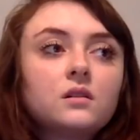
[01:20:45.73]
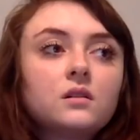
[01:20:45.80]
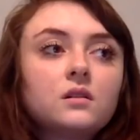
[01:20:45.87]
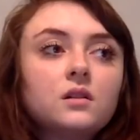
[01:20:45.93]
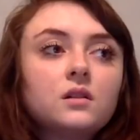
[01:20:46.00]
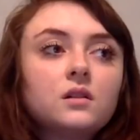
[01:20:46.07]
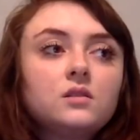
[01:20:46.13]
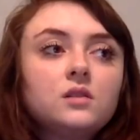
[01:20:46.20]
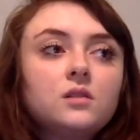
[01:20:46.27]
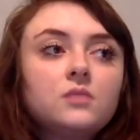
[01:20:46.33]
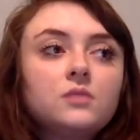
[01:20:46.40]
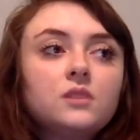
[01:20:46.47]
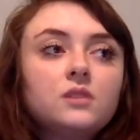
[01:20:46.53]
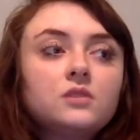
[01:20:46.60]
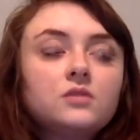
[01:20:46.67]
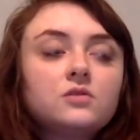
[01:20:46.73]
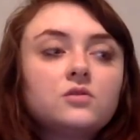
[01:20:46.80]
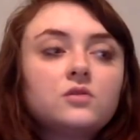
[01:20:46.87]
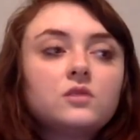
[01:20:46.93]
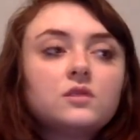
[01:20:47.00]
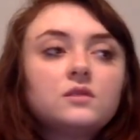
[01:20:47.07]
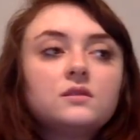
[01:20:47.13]
a double-edged
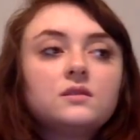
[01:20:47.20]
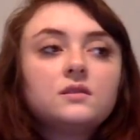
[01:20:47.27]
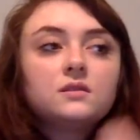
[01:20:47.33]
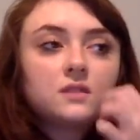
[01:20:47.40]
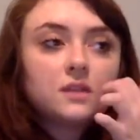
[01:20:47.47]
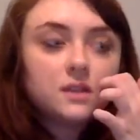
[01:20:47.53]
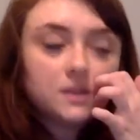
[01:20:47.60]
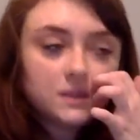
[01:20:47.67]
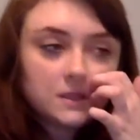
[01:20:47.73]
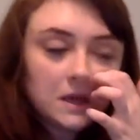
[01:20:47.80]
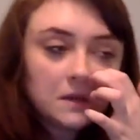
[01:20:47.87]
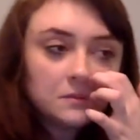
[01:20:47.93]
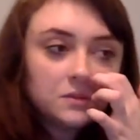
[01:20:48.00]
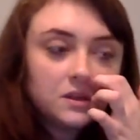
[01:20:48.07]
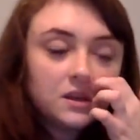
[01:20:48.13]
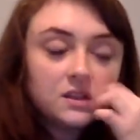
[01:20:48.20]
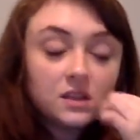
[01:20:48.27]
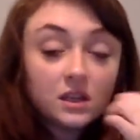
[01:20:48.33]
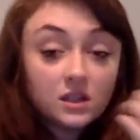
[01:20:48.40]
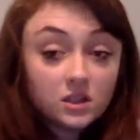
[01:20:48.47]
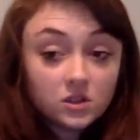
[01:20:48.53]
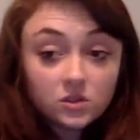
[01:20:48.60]
sword in the sense that because
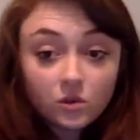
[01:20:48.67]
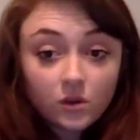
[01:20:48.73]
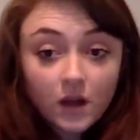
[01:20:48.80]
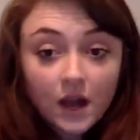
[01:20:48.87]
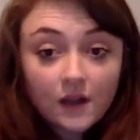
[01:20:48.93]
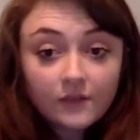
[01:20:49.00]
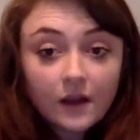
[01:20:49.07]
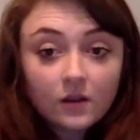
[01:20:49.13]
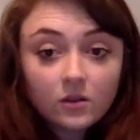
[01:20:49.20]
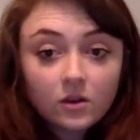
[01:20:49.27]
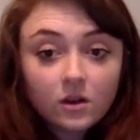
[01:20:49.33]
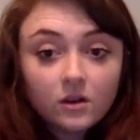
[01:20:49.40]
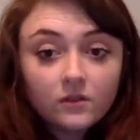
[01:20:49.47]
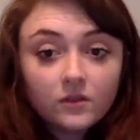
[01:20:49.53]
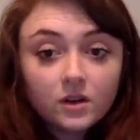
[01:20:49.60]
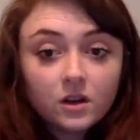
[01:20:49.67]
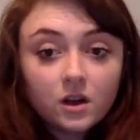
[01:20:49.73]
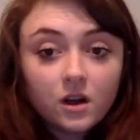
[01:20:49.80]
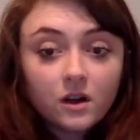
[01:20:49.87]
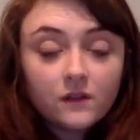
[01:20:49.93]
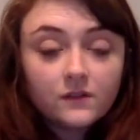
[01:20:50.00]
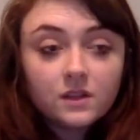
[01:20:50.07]
I just don't have alcohol very
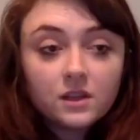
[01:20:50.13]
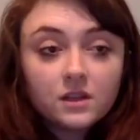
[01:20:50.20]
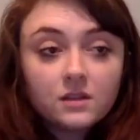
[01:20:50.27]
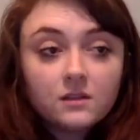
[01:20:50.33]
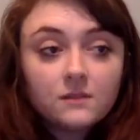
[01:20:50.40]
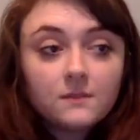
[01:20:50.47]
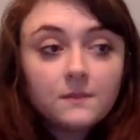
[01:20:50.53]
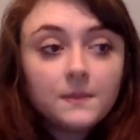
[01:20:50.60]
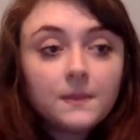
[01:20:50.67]
often.